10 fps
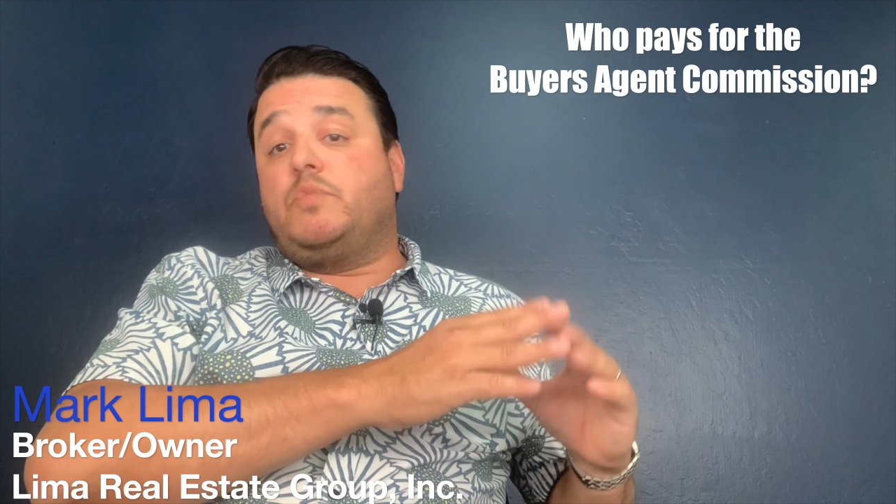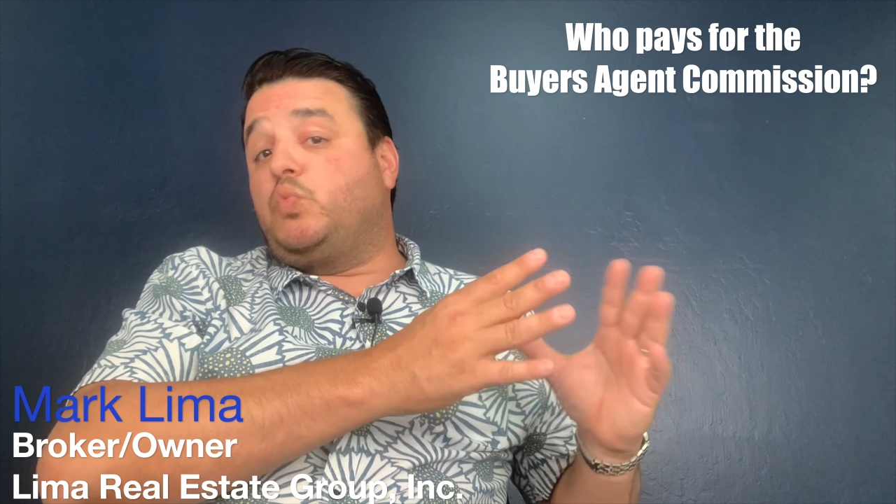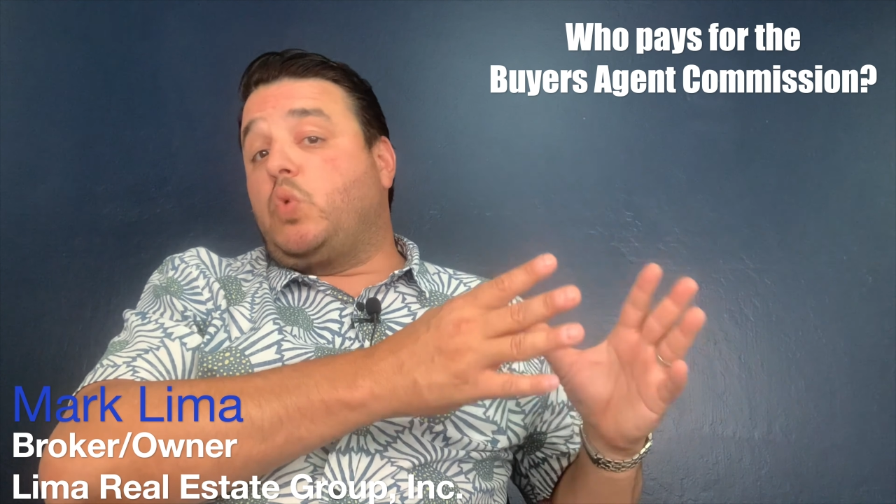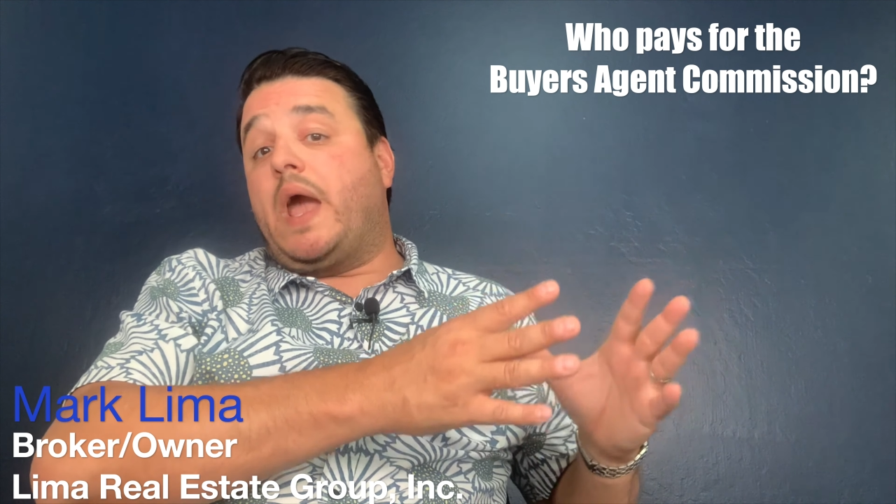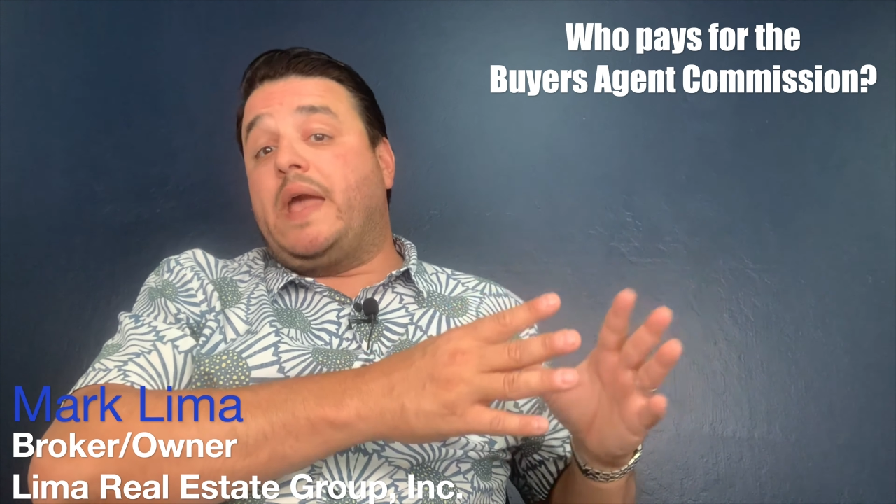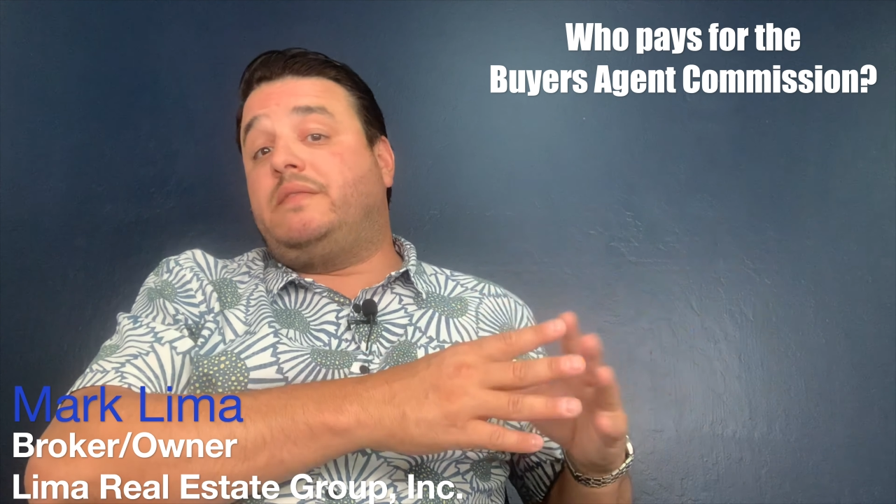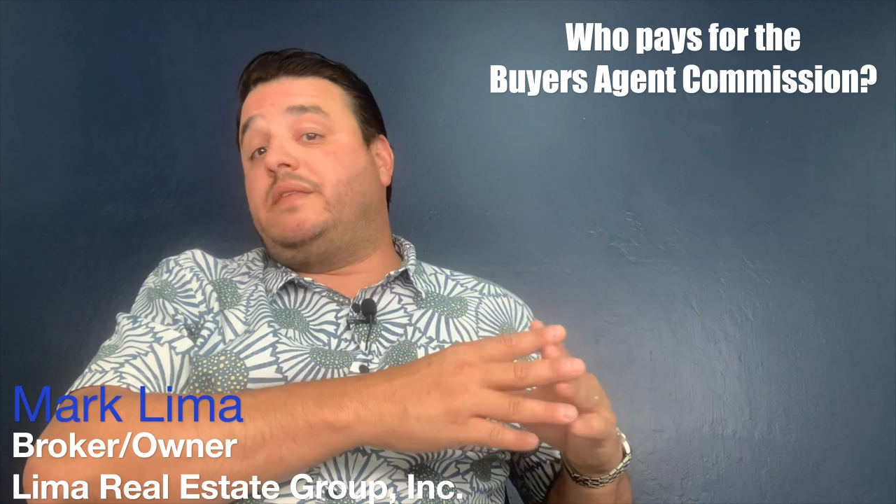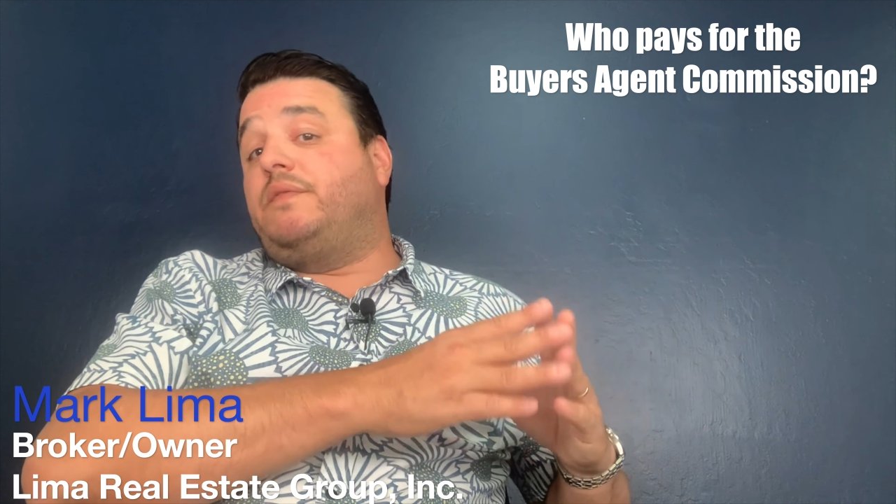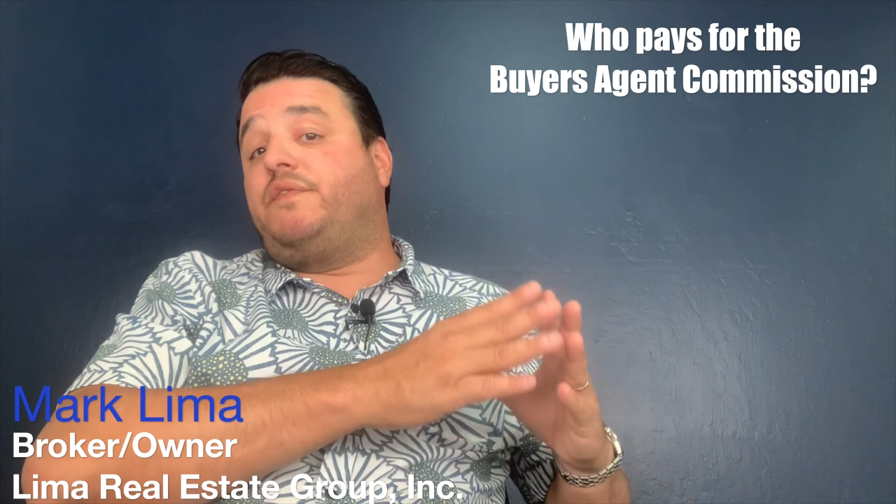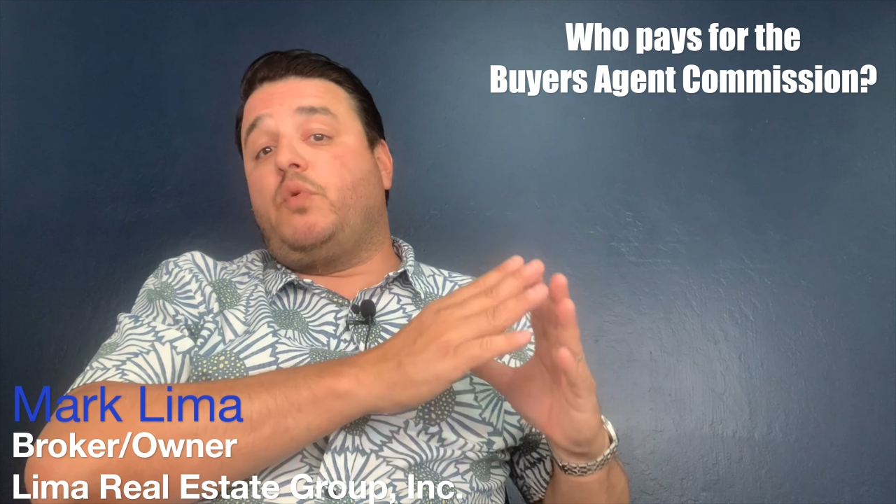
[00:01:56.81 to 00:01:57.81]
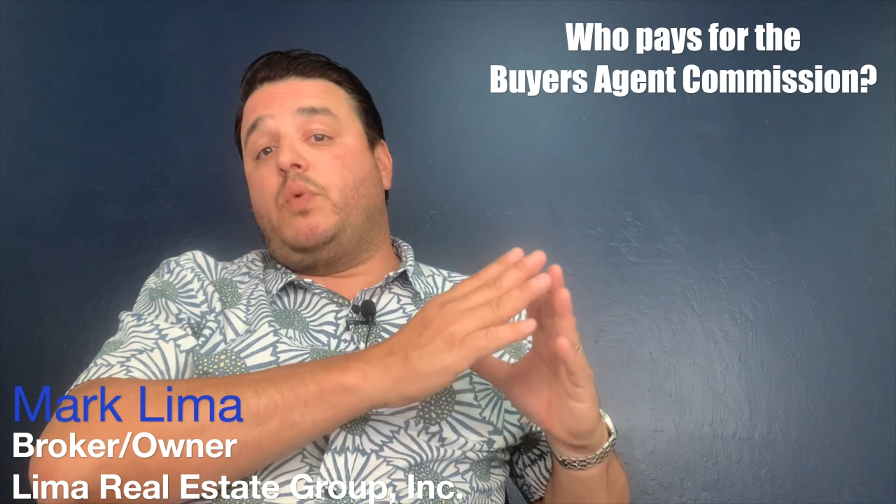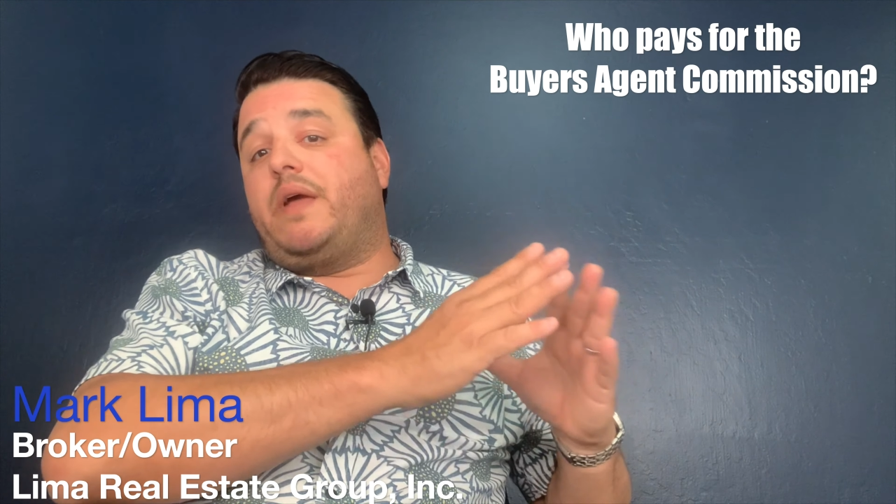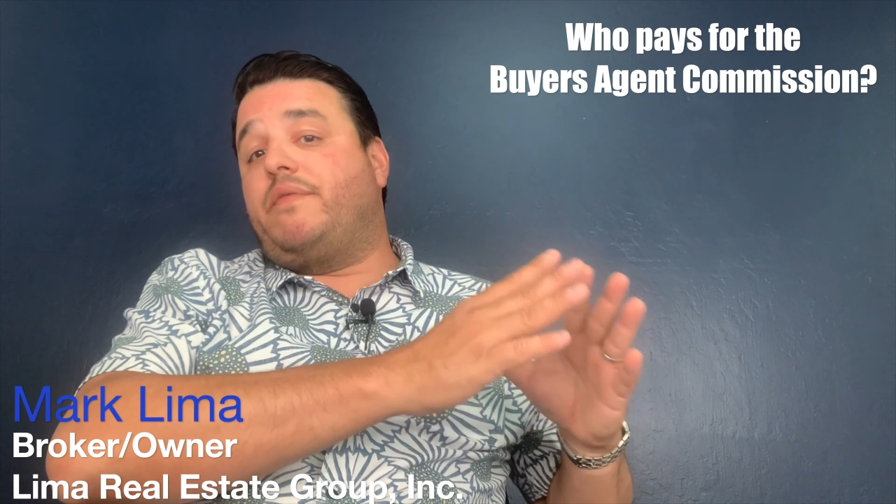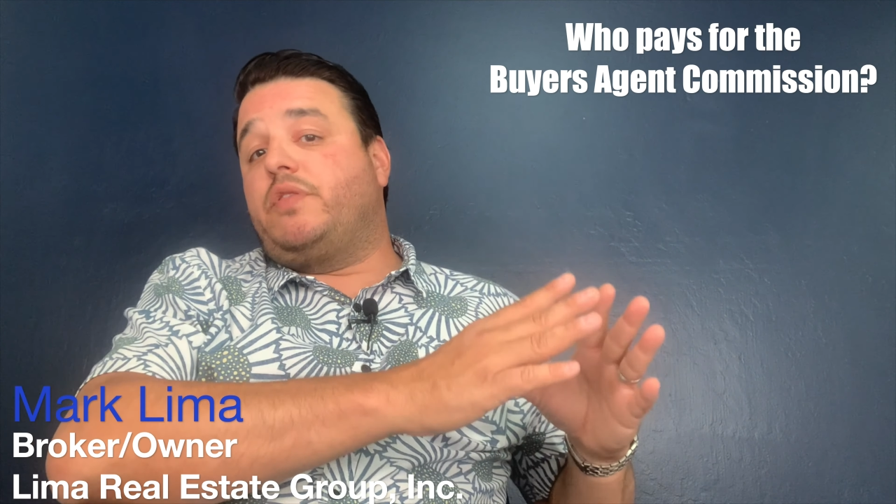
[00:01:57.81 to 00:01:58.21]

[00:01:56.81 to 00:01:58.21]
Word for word: rights and for whatever